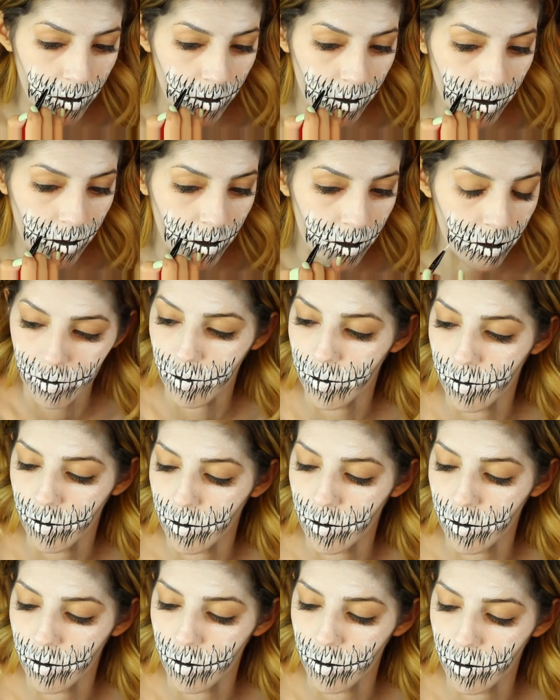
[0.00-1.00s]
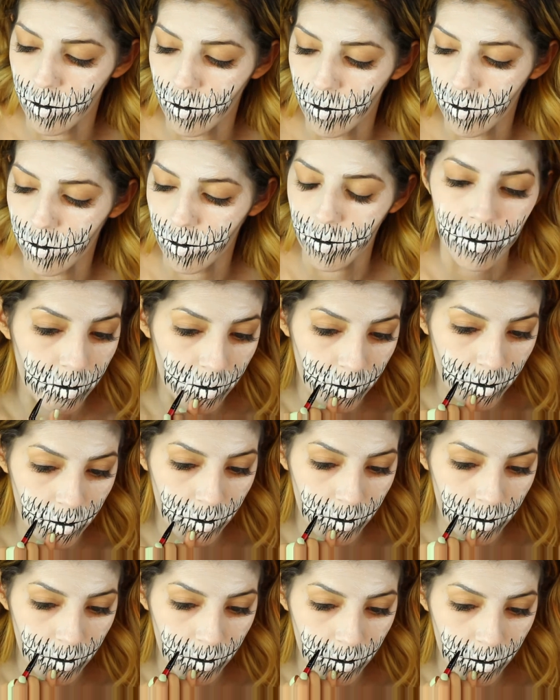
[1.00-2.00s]
After I went
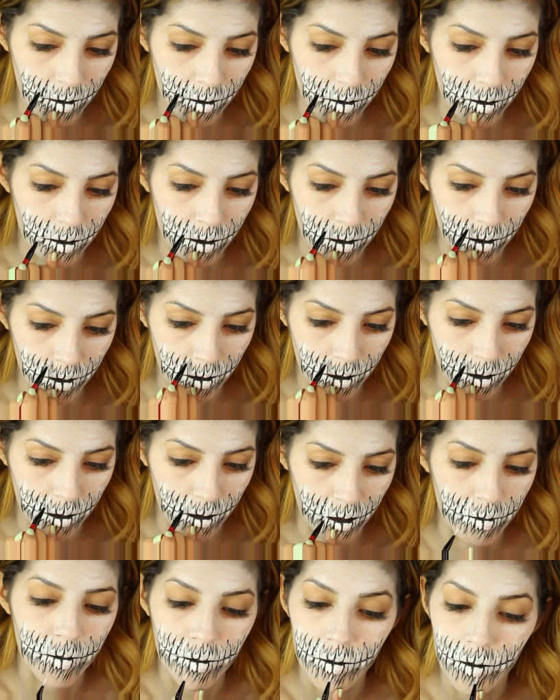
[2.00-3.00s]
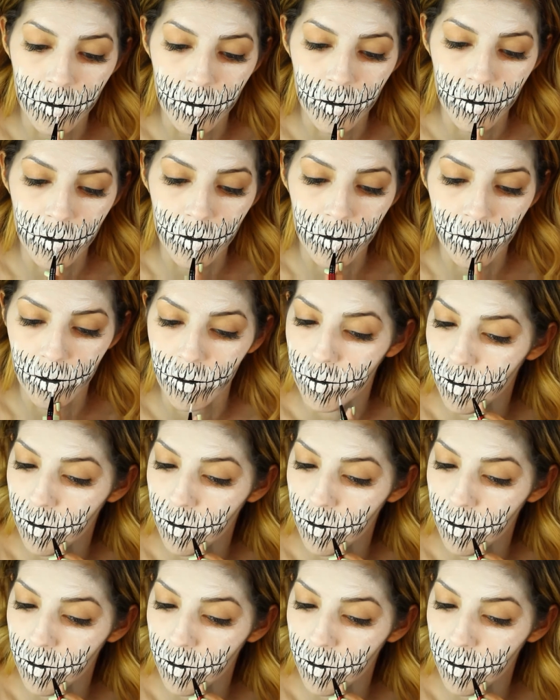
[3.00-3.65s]
in, defined the